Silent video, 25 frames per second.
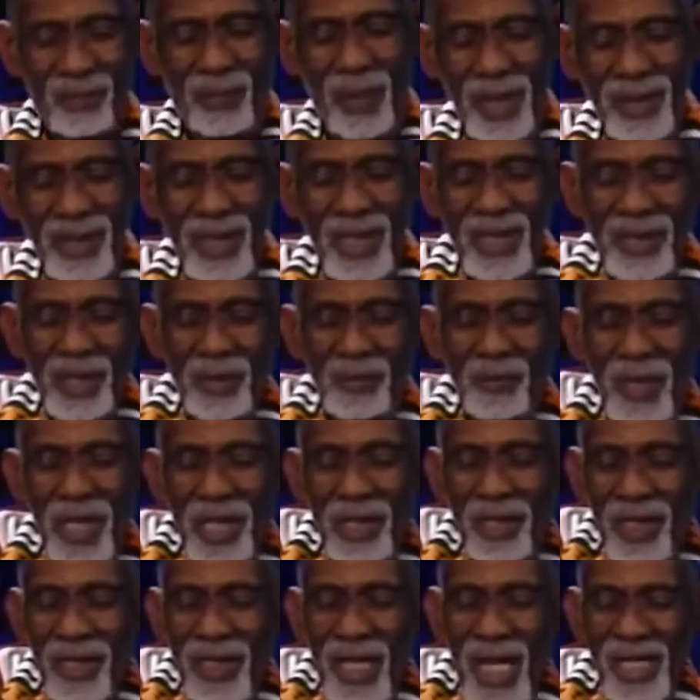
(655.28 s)
But in the
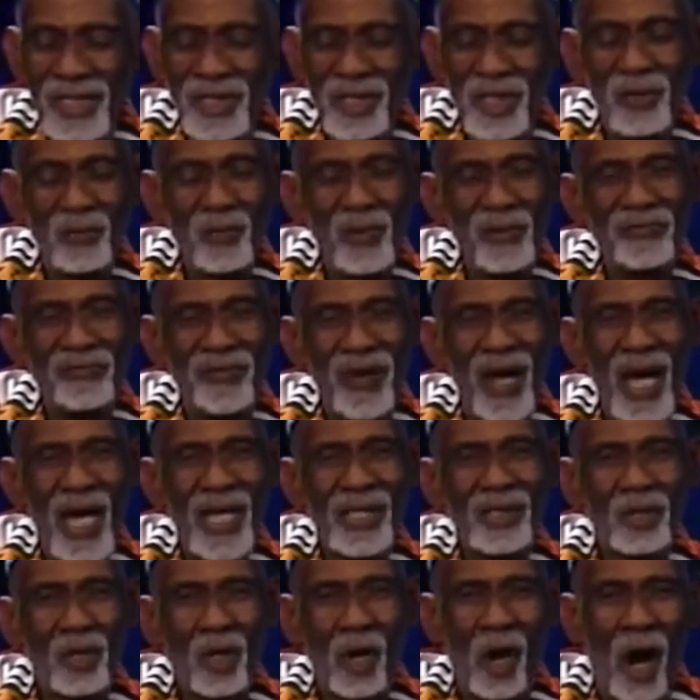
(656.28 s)
reconnection, we
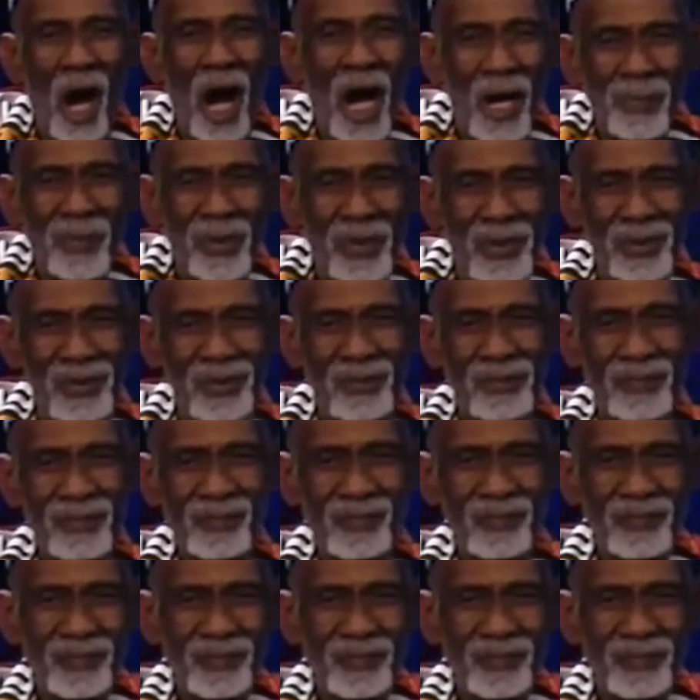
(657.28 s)
find carbon